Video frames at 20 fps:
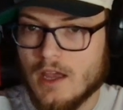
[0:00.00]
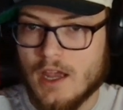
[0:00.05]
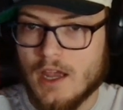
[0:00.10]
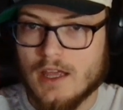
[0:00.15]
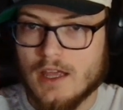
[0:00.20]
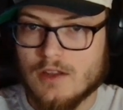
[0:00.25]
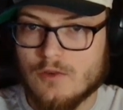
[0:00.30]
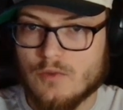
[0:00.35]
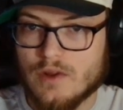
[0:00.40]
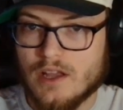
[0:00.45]

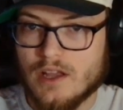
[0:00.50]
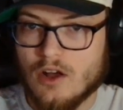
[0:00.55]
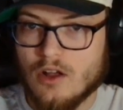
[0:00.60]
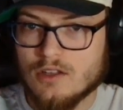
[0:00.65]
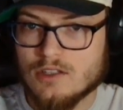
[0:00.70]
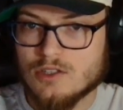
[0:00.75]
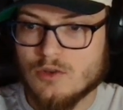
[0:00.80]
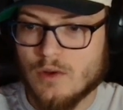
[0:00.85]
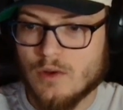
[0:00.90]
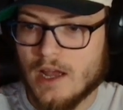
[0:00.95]
And then we
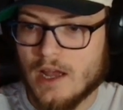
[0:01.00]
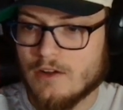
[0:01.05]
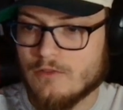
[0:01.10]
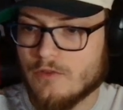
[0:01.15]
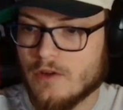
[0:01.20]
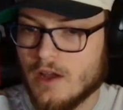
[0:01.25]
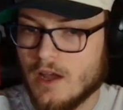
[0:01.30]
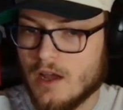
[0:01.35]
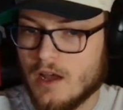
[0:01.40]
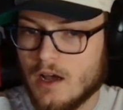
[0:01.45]
also have
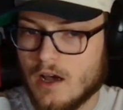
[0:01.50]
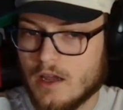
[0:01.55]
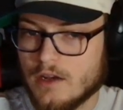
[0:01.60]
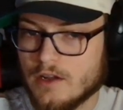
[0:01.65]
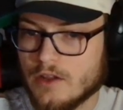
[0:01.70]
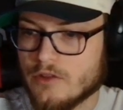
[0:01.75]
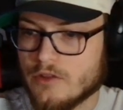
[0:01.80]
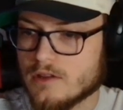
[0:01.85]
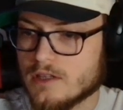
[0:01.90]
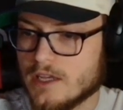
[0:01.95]

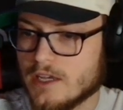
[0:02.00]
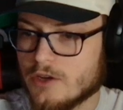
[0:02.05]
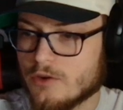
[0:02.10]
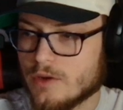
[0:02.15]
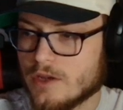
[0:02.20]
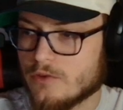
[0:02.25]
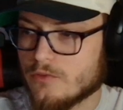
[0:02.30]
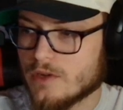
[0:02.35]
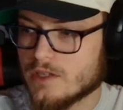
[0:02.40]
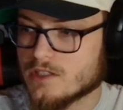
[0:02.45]
another
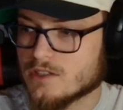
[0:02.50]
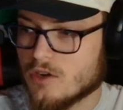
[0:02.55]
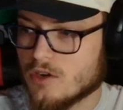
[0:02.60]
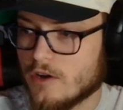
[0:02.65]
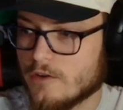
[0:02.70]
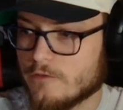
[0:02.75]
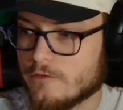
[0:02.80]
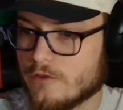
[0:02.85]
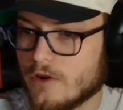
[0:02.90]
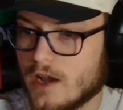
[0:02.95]
lingering risk
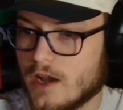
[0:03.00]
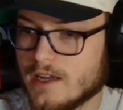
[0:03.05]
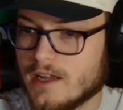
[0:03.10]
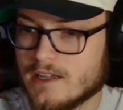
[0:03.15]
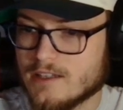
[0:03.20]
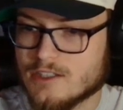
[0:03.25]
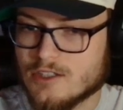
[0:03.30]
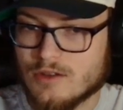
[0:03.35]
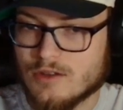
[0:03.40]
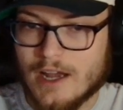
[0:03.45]
on
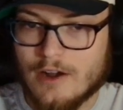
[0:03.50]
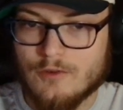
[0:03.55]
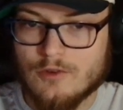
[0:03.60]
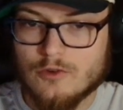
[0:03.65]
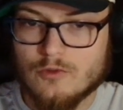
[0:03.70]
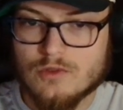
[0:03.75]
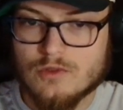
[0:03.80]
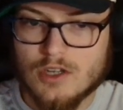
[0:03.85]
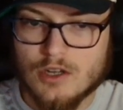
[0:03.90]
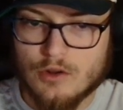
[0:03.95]
Friday. So that
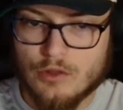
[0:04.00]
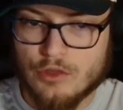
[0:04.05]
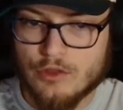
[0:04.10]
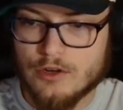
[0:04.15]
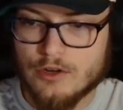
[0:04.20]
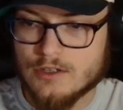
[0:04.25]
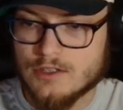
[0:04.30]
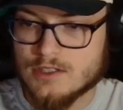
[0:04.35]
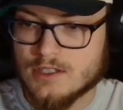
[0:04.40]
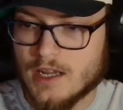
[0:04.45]
one was on
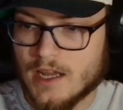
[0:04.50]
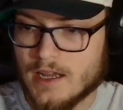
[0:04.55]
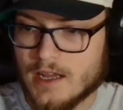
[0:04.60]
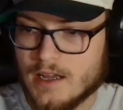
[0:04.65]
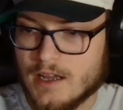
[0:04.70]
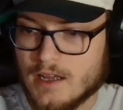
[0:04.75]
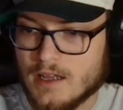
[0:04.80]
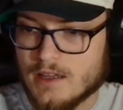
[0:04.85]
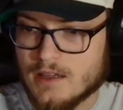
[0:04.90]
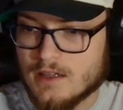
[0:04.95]

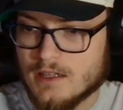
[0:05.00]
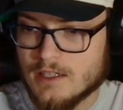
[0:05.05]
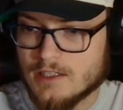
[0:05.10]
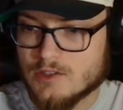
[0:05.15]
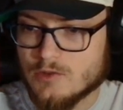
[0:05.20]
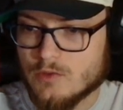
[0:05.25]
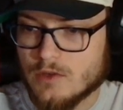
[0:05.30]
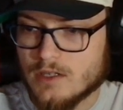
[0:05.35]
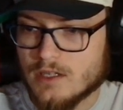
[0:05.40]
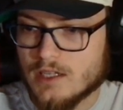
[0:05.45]
Thursday. This
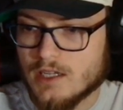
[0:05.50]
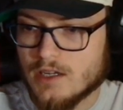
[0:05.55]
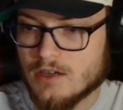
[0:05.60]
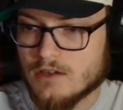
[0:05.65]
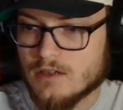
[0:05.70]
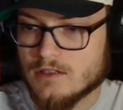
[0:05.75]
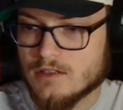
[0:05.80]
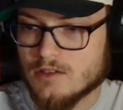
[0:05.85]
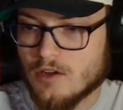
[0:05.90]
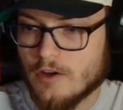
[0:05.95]
one here
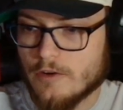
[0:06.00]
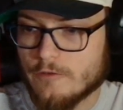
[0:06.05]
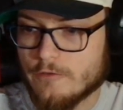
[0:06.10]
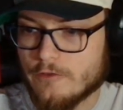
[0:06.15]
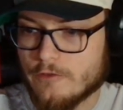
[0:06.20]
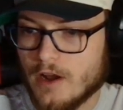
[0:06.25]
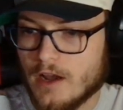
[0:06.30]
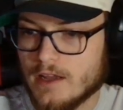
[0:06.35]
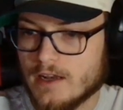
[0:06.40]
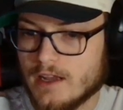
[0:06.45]
is on
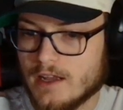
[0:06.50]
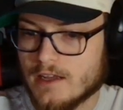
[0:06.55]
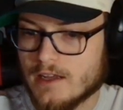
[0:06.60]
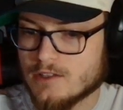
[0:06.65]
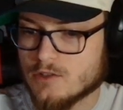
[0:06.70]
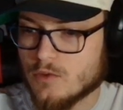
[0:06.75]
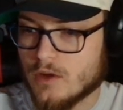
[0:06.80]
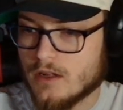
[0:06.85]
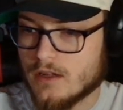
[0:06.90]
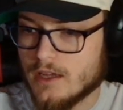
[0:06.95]
Friday
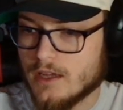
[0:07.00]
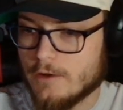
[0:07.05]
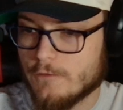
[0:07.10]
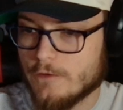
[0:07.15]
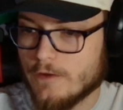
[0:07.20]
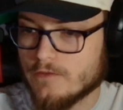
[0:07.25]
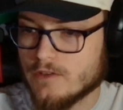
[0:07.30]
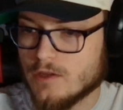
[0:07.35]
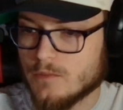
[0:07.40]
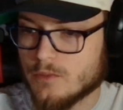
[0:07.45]
as well, a
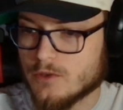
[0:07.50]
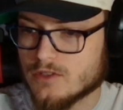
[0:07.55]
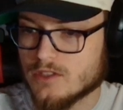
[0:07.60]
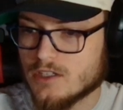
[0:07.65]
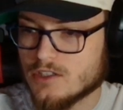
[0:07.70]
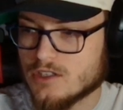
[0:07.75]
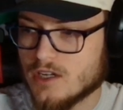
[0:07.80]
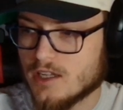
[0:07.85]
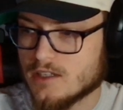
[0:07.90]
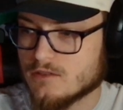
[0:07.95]

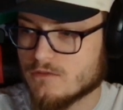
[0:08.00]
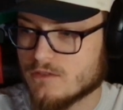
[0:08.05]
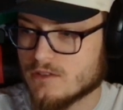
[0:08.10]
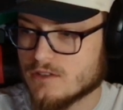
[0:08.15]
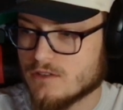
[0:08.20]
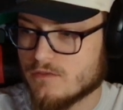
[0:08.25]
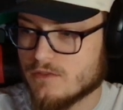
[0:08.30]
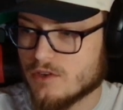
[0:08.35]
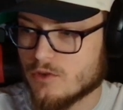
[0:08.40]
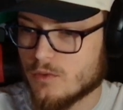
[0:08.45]
15% chance for
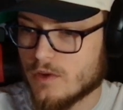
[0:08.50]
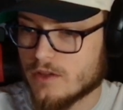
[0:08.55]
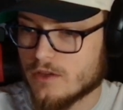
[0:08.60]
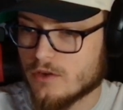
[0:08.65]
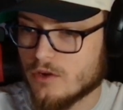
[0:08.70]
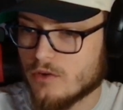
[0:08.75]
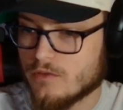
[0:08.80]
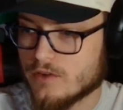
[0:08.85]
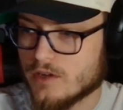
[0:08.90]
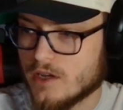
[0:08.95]
severe weather
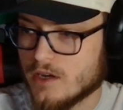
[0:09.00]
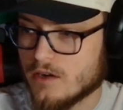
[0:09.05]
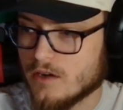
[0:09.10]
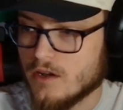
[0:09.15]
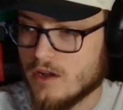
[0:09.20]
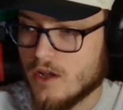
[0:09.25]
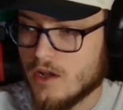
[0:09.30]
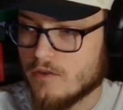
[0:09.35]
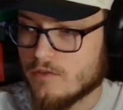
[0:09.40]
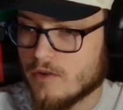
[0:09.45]
over here
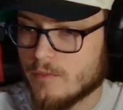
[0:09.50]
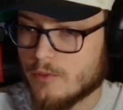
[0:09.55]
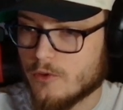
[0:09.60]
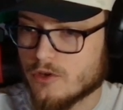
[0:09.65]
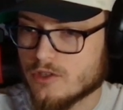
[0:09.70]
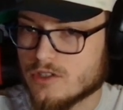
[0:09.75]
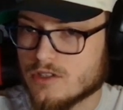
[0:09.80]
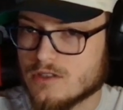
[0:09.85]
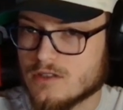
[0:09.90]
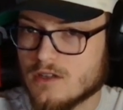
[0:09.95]
for
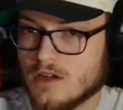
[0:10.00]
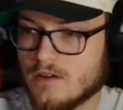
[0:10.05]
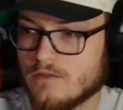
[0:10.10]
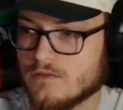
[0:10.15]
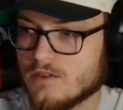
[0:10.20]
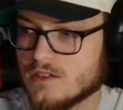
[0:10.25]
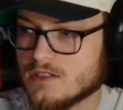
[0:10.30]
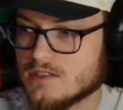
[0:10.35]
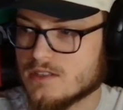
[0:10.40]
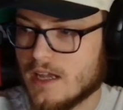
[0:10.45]
portions of
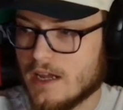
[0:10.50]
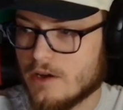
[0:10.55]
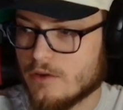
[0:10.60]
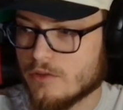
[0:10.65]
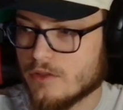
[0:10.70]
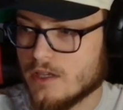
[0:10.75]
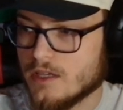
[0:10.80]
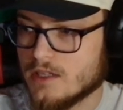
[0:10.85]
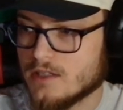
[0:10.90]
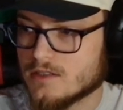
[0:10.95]
the
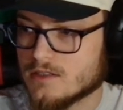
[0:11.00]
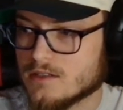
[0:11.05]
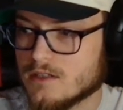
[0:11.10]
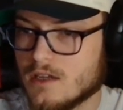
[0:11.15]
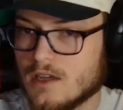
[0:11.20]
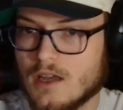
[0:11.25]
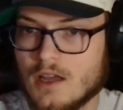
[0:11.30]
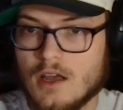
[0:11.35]
southeast.